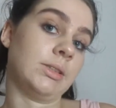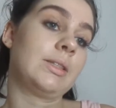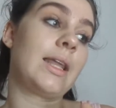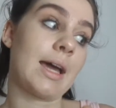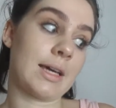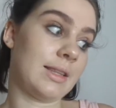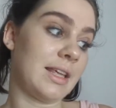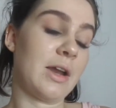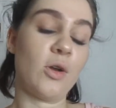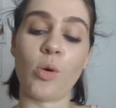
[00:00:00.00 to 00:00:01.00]
like,
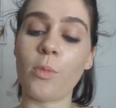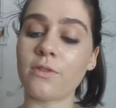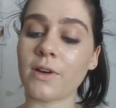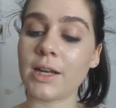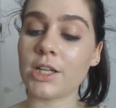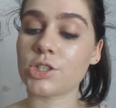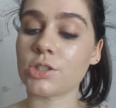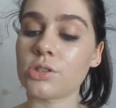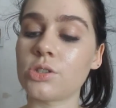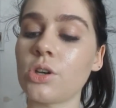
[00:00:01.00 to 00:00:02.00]
than a normal
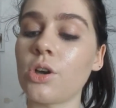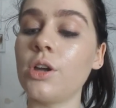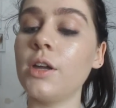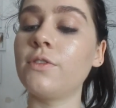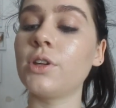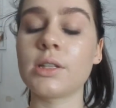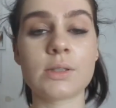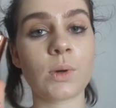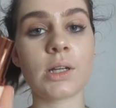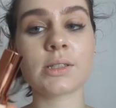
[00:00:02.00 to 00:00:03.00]
foundation. So if you
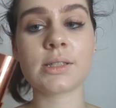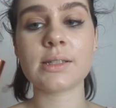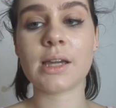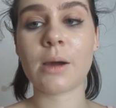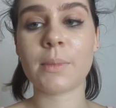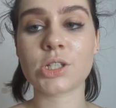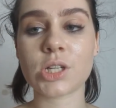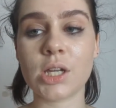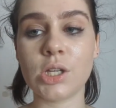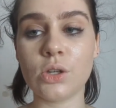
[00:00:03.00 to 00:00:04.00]
wanted to see how much
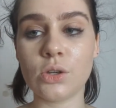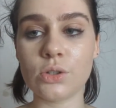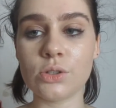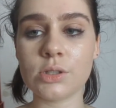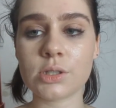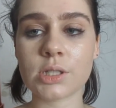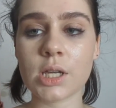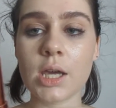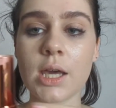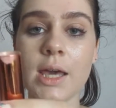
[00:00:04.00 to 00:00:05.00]
I used,
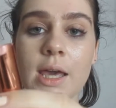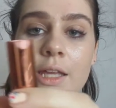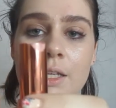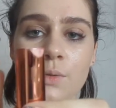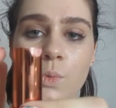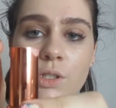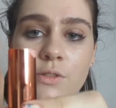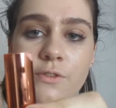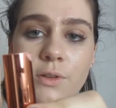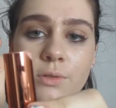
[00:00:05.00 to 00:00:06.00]
it
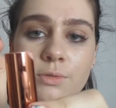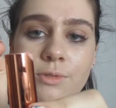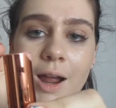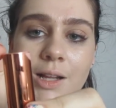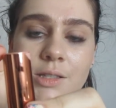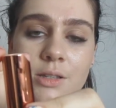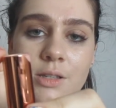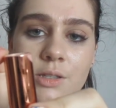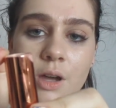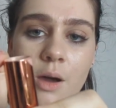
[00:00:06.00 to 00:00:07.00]
was filled right to
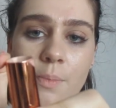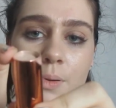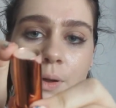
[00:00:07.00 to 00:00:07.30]
the top,